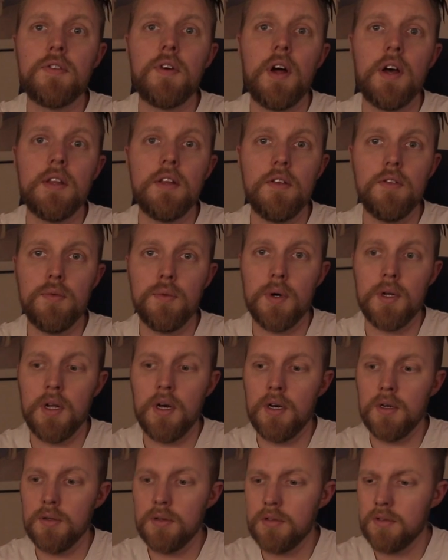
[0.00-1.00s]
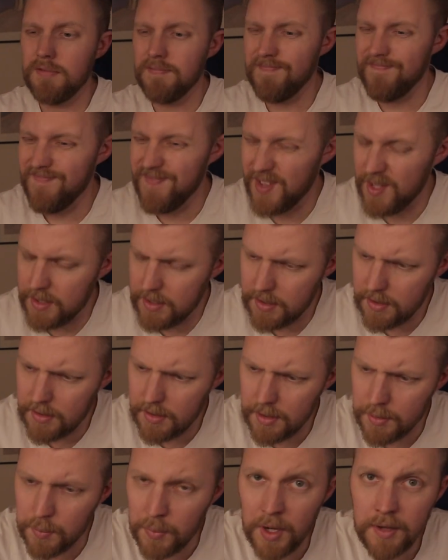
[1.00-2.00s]
try this one out.
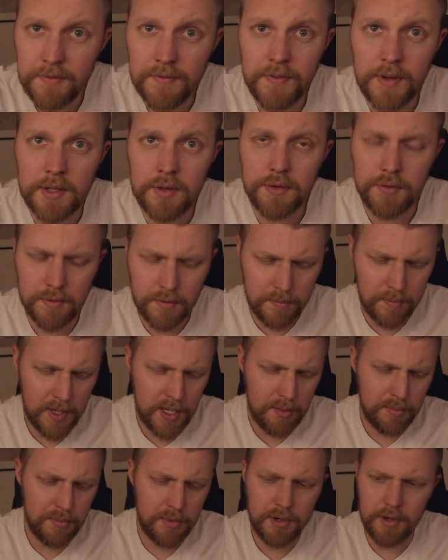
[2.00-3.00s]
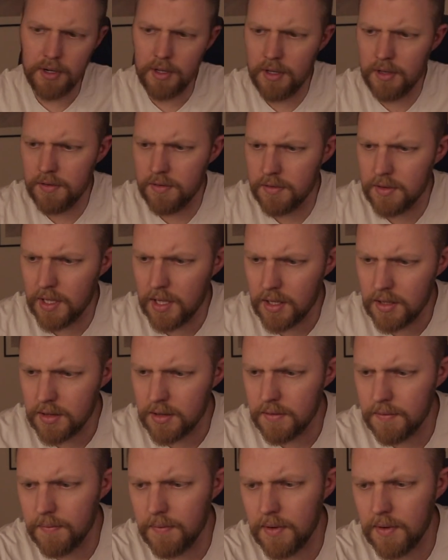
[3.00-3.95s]
And one thing to remember is that